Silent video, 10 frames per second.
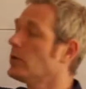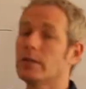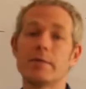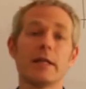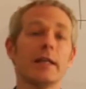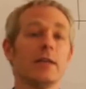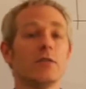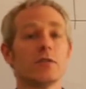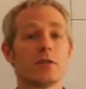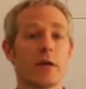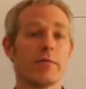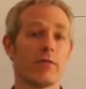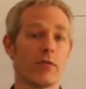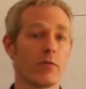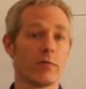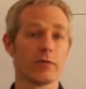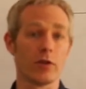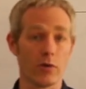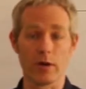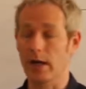typically use some form of
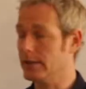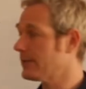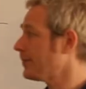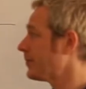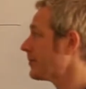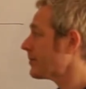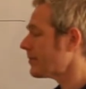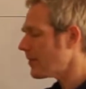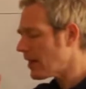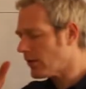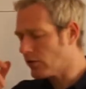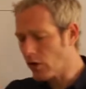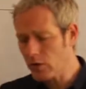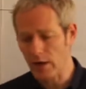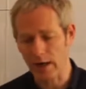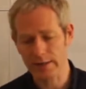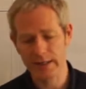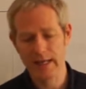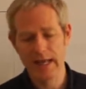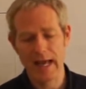tow cart. The tow cart
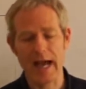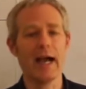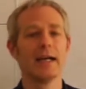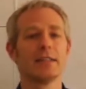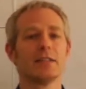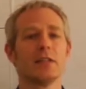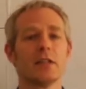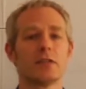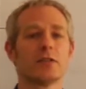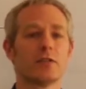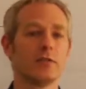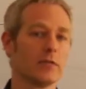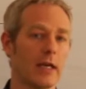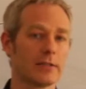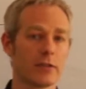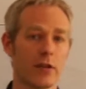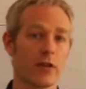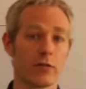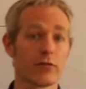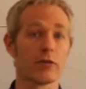has a
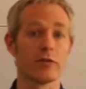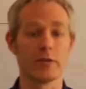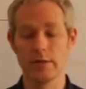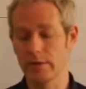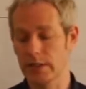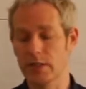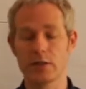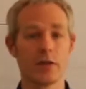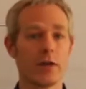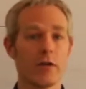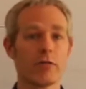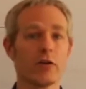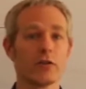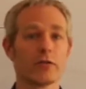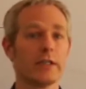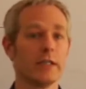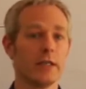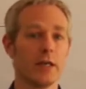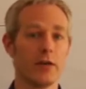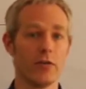throttle, which is a rotary
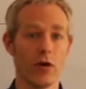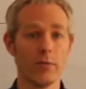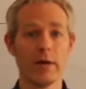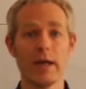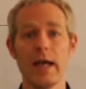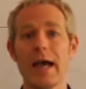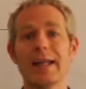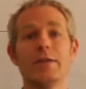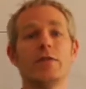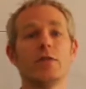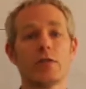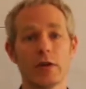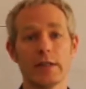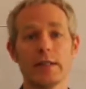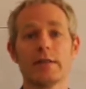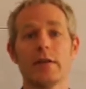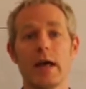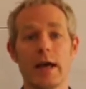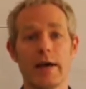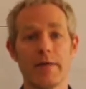knob, and if you turn it,
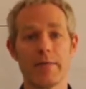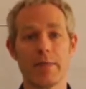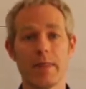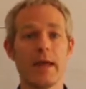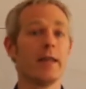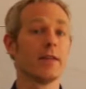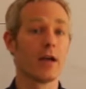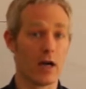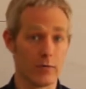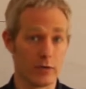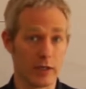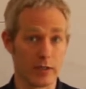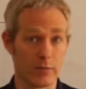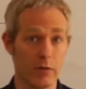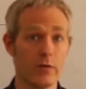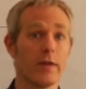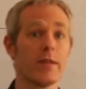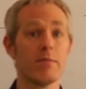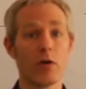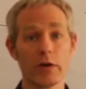the cart will start to move, and the
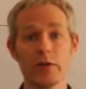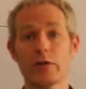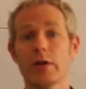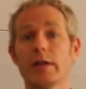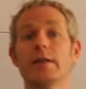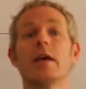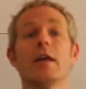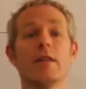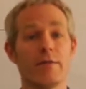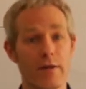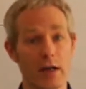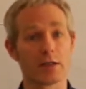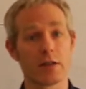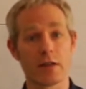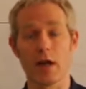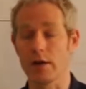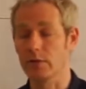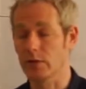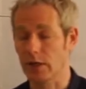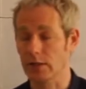more you turn it, the faster the cart will
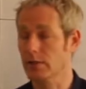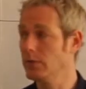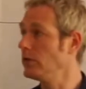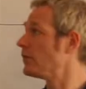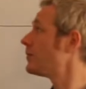start to move.